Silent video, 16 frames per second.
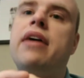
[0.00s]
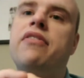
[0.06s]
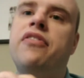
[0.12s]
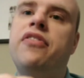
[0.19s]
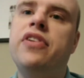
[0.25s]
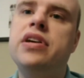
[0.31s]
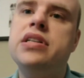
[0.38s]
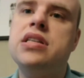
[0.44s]

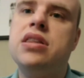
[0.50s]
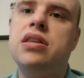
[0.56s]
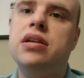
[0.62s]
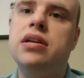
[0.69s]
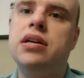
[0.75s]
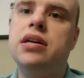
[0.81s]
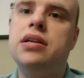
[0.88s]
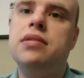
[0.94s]
That first
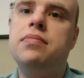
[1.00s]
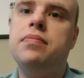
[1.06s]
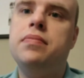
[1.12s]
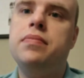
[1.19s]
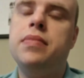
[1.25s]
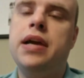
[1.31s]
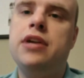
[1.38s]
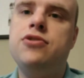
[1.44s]
third
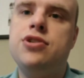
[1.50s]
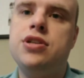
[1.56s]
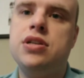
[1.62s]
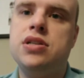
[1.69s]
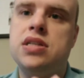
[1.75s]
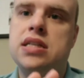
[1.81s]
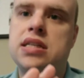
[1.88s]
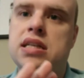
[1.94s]

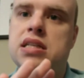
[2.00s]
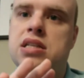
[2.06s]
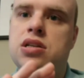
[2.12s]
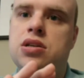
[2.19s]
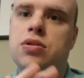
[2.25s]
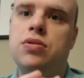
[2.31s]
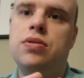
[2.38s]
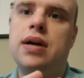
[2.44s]
introduces
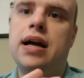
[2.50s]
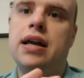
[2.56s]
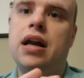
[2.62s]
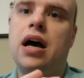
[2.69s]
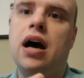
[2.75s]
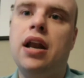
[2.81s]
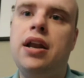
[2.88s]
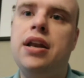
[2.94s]
us to
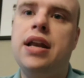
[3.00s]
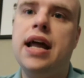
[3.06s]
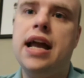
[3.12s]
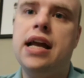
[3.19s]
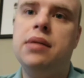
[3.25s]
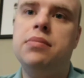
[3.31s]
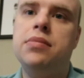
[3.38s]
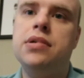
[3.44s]
an
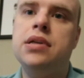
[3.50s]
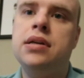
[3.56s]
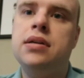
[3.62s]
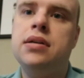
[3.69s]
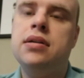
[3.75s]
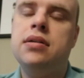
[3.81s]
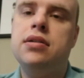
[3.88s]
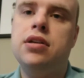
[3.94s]
unnamed
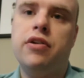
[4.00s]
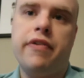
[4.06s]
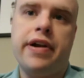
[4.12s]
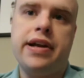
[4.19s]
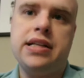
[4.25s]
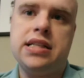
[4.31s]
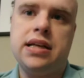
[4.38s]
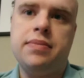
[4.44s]

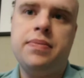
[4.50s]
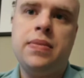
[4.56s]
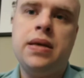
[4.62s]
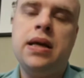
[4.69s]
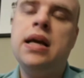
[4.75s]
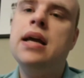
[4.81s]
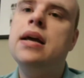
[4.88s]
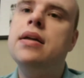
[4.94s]
narrator.
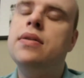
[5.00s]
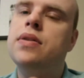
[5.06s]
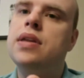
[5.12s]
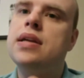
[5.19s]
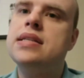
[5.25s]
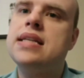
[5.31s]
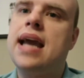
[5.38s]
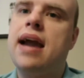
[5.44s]

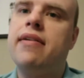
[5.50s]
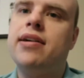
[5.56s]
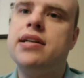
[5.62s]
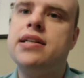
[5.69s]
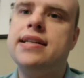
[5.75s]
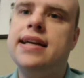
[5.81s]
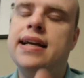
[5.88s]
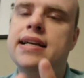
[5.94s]
This
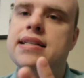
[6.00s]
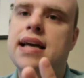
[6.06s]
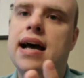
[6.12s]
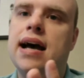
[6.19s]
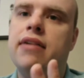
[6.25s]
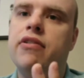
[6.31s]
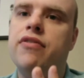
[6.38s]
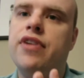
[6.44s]
character is
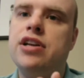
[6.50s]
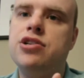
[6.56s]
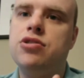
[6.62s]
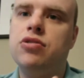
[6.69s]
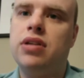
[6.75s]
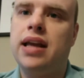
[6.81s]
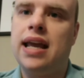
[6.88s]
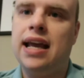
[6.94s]
our
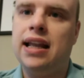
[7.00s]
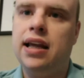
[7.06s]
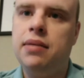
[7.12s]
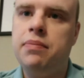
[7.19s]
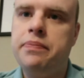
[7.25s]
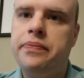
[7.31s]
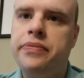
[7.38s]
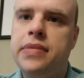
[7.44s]
eventual
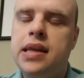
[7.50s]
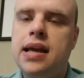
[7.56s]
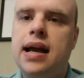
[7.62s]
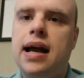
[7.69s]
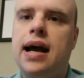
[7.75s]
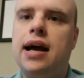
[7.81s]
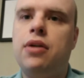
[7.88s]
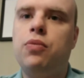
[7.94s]
killer,
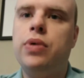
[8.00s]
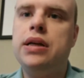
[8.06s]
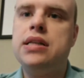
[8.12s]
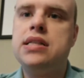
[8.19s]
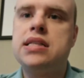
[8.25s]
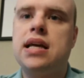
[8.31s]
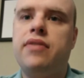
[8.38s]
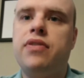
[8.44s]
and we
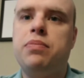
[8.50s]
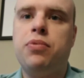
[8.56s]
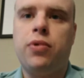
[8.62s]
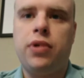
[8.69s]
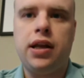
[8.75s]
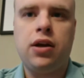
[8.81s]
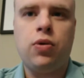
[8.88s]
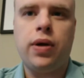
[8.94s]
discover
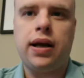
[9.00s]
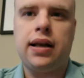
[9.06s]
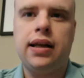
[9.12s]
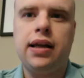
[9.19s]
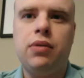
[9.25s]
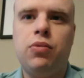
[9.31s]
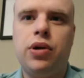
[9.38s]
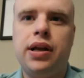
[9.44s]
pretty
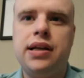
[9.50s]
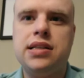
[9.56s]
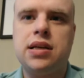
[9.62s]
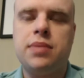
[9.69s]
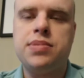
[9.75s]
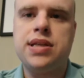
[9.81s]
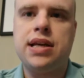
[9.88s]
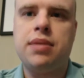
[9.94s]
quickly what
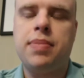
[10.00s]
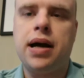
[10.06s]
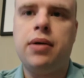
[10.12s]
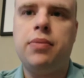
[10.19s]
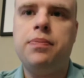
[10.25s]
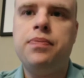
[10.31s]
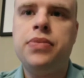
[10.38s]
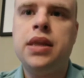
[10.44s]
he's upset
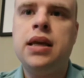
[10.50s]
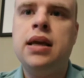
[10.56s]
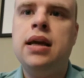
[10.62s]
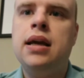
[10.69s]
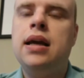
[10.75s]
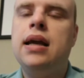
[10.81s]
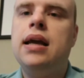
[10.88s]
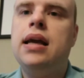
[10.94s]
about.
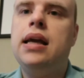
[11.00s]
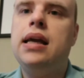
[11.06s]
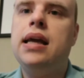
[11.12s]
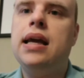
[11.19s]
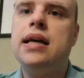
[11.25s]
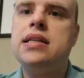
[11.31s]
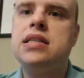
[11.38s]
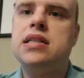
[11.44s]

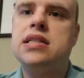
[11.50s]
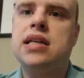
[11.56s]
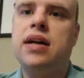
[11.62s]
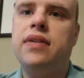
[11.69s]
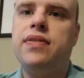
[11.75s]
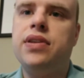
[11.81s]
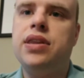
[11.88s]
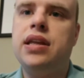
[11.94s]
He has
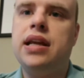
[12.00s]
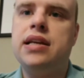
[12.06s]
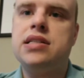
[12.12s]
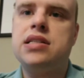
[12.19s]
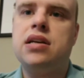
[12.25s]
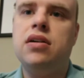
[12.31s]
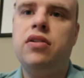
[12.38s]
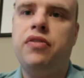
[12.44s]
discovered that
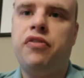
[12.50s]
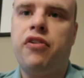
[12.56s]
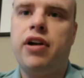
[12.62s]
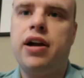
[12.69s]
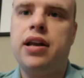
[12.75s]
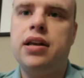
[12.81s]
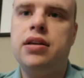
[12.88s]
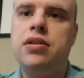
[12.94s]
his
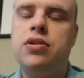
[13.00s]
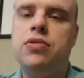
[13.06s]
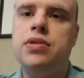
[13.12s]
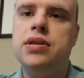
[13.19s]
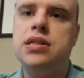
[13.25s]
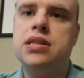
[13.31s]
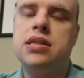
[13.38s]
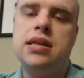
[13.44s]
girlfriend,
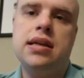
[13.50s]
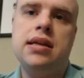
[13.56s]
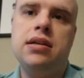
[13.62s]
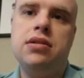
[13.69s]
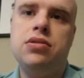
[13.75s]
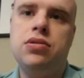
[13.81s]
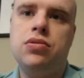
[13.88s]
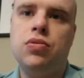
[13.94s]
who is
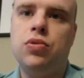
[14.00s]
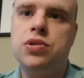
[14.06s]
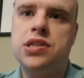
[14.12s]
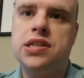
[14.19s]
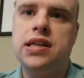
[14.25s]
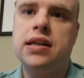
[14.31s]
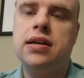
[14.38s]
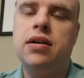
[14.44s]
the
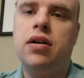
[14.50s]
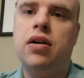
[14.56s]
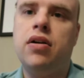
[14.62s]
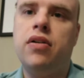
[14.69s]
daughter